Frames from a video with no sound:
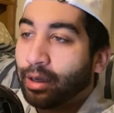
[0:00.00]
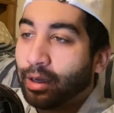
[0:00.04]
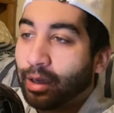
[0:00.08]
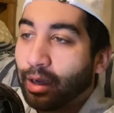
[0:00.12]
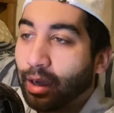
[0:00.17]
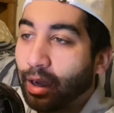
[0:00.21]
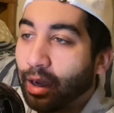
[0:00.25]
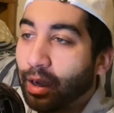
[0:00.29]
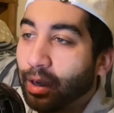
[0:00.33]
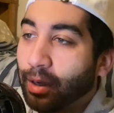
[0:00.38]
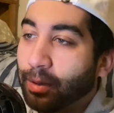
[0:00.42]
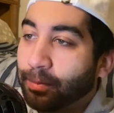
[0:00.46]

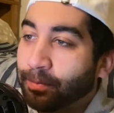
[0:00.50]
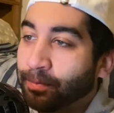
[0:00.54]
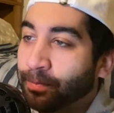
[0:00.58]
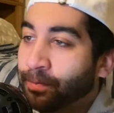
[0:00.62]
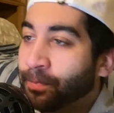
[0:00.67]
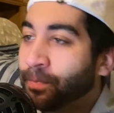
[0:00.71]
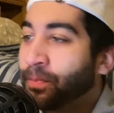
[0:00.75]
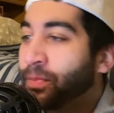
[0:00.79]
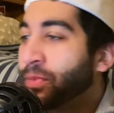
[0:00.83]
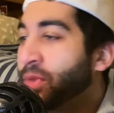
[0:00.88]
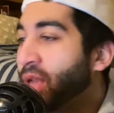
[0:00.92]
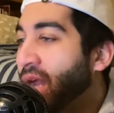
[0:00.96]
Um,
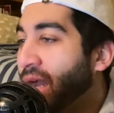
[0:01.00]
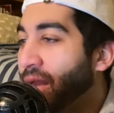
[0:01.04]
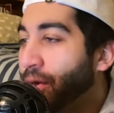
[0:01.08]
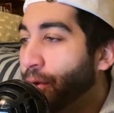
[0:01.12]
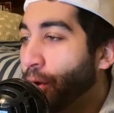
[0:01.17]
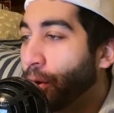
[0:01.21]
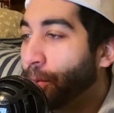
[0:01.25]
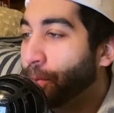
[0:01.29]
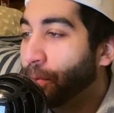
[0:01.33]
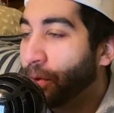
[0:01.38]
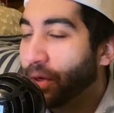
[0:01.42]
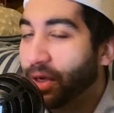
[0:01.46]
I know
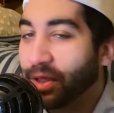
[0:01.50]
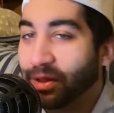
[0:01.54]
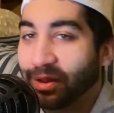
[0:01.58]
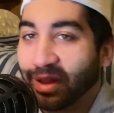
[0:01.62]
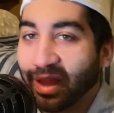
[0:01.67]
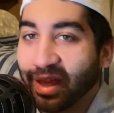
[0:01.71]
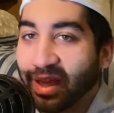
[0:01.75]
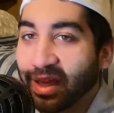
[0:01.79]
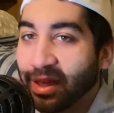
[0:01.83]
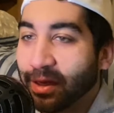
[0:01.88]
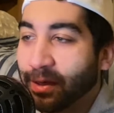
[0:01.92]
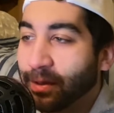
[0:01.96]
I'm pretty
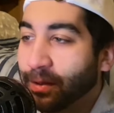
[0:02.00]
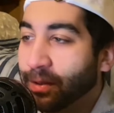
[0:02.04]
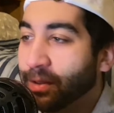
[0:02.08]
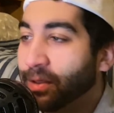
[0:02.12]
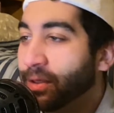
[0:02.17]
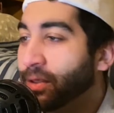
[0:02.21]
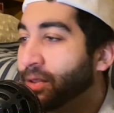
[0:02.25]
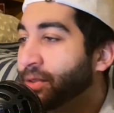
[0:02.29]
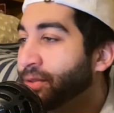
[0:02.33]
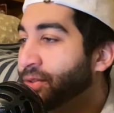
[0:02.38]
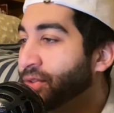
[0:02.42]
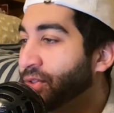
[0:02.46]
late
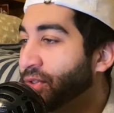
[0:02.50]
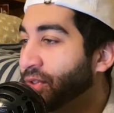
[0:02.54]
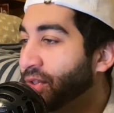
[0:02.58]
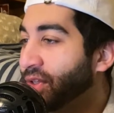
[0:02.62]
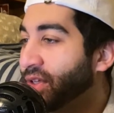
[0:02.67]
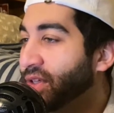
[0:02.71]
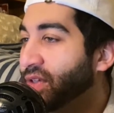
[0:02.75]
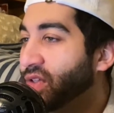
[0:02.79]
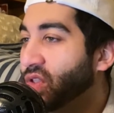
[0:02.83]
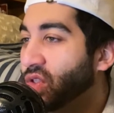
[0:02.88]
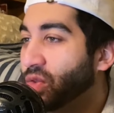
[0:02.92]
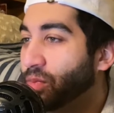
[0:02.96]
to
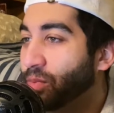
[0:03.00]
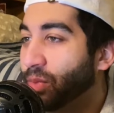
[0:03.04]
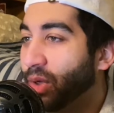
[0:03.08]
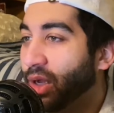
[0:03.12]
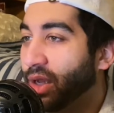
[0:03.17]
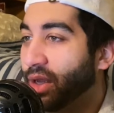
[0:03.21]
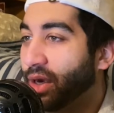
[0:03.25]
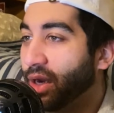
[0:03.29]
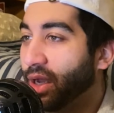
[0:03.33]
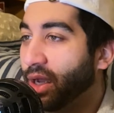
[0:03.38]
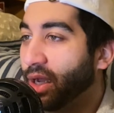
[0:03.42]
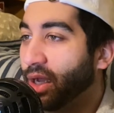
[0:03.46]
this,
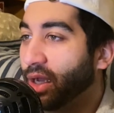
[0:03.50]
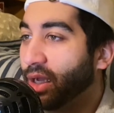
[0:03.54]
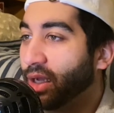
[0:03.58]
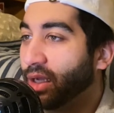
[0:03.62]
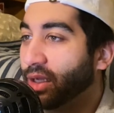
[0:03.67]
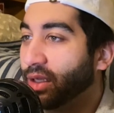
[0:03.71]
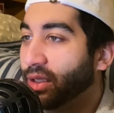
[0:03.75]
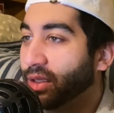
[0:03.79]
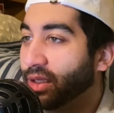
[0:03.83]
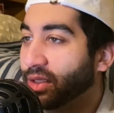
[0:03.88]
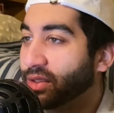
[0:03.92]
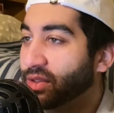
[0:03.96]
but
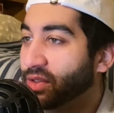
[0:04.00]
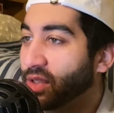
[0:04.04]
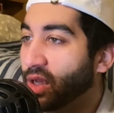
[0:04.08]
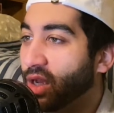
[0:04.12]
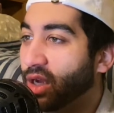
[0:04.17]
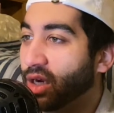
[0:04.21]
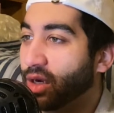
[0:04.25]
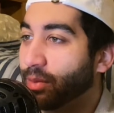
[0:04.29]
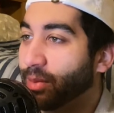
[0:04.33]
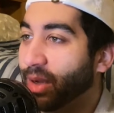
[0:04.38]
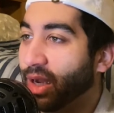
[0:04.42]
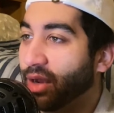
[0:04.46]
let's
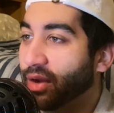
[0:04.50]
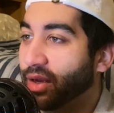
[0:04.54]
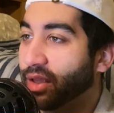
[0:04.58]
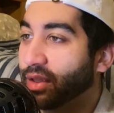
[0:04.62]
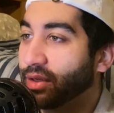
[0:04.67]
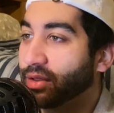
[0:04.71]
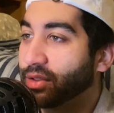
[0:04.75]
talk about it.